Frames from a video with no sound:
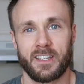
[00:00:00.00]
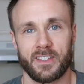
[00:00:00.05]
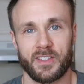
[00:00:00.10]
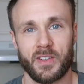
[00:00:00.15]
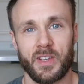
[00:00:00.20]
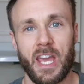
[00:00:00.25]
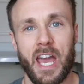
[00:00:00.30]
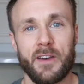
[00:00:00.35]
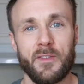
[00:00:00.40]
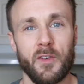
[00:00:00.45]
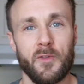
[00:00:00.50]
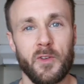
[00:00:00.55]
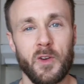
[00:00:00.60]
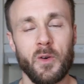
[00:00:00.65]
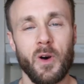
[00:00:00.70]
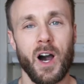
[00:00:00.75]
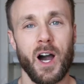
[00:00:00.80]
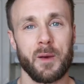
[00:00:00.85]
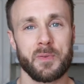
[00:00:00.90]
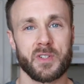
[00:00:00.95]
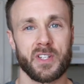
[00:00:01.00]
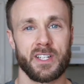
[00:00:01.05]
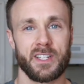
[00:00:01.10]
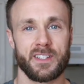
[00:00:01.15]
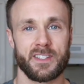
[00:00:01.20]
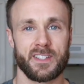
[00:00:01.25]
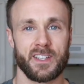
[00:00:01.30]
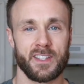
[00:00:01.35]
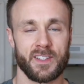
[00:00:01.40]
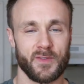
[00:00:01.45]
So you have a few
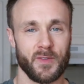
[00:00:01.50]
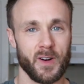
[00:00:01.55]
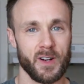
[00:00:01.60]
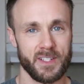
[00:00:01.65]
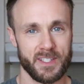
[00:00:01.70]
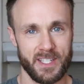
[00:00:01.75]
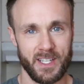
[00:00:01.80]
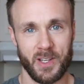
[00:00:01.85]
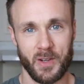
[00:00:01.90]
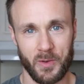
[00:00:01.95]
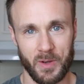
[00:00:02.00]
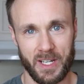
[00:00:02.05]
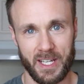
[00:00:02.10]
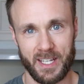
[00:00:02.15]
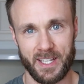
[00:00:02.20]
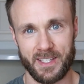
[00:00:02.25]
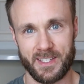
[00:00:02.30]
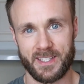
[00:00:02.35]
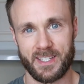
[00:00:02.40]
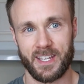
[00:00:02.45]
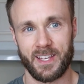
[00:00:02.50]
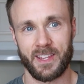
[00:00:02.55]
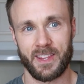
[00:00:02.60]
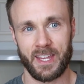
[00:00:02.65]
options as far as the ingredients